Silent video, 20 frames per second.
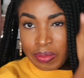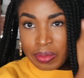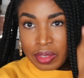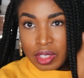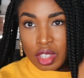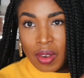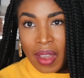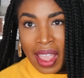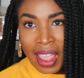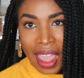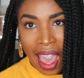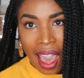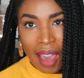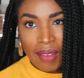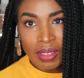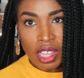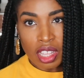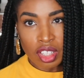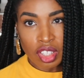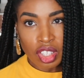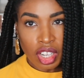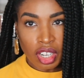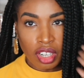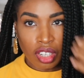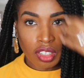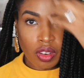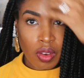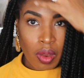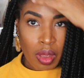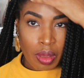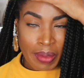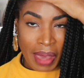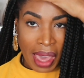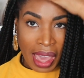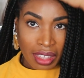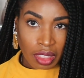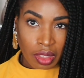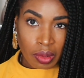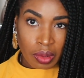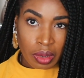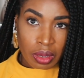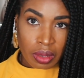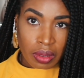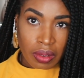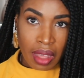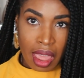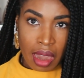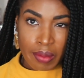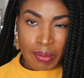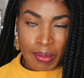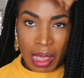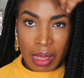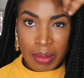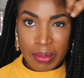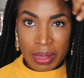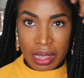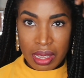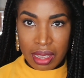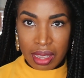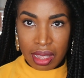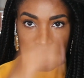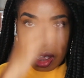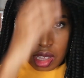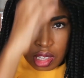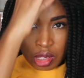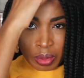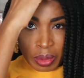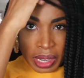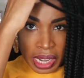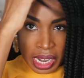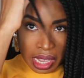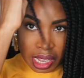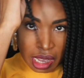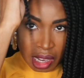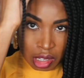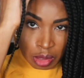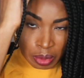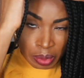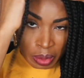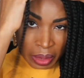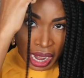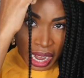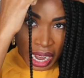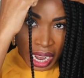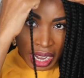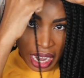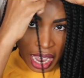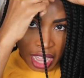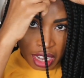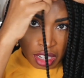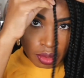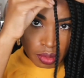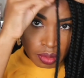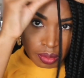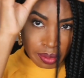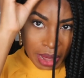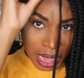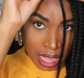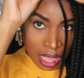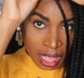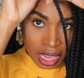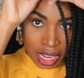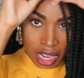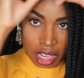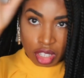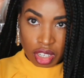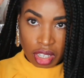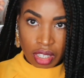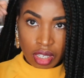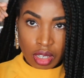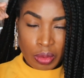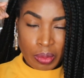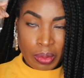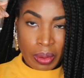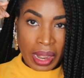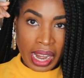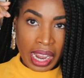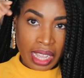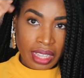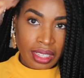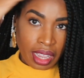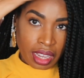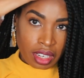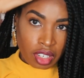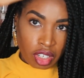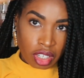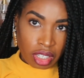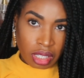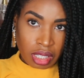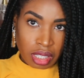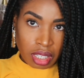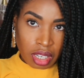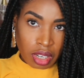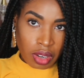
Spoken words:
So I have considered going back through and maybe splitting each braid and making it into 2 braids and just,